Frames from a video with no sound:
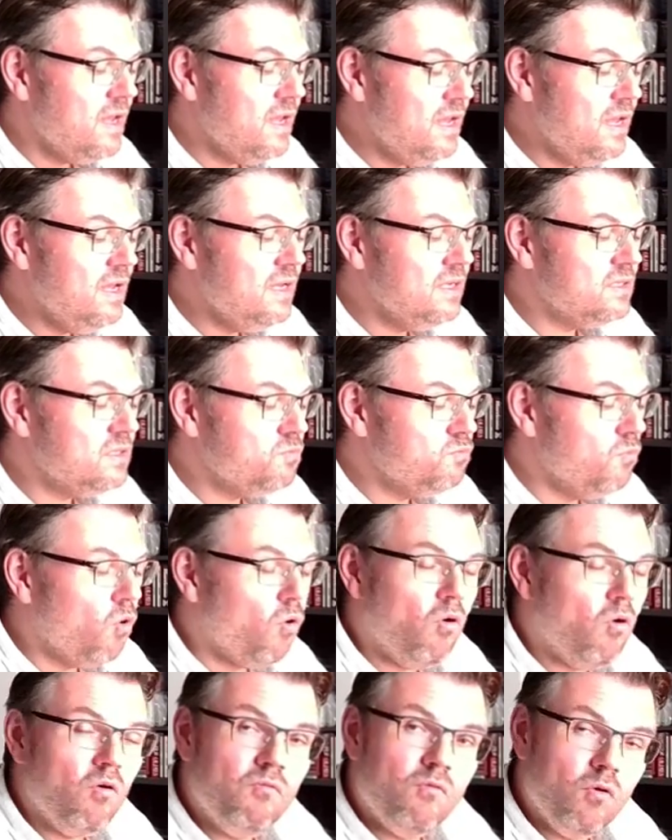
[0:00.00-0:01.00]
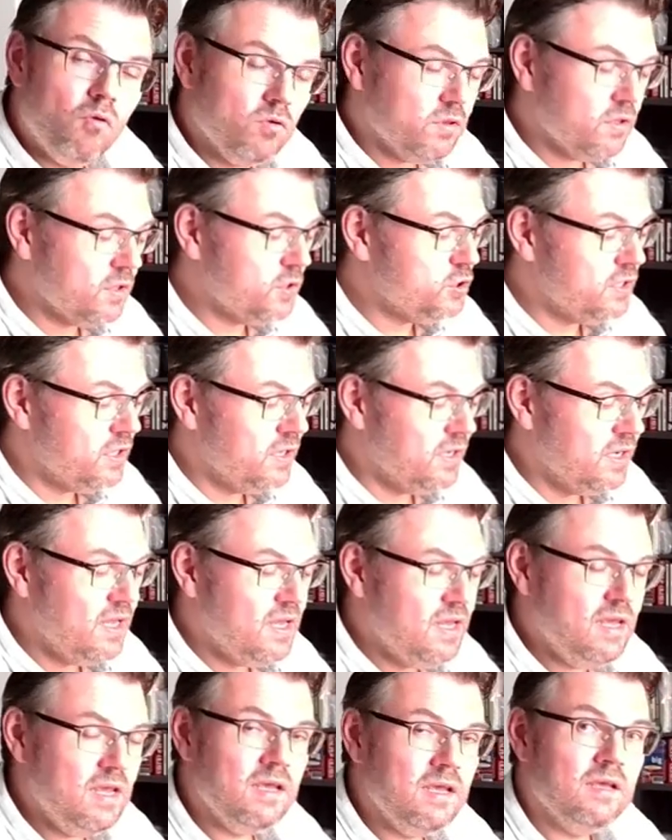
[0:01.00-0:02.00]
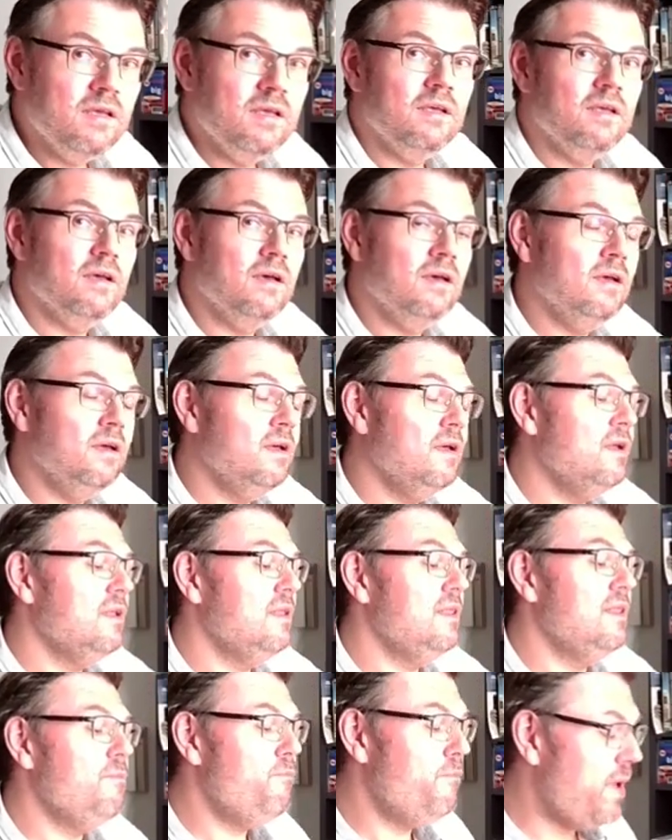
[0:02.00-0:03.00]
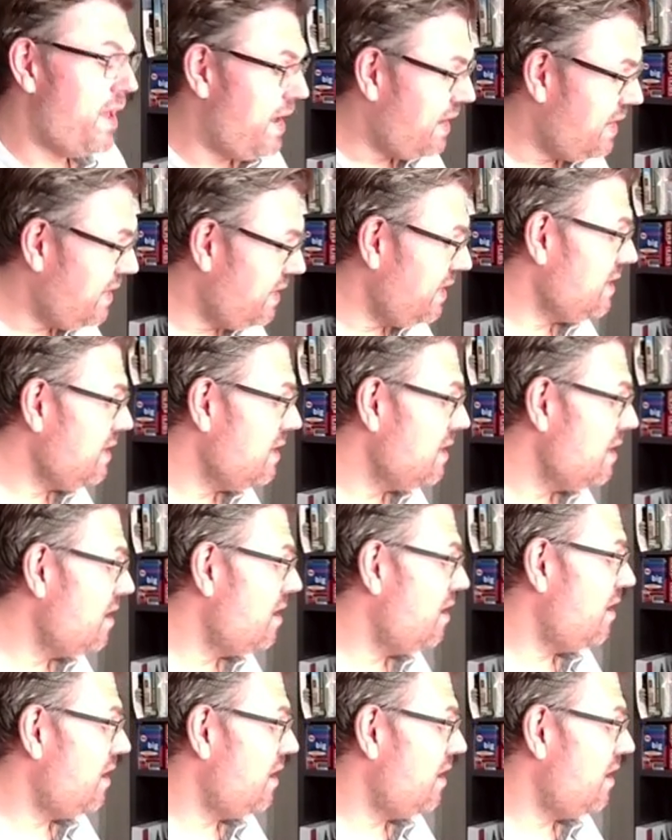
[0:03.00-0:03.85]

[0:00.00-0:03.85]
is more voltage than E, yeah, depending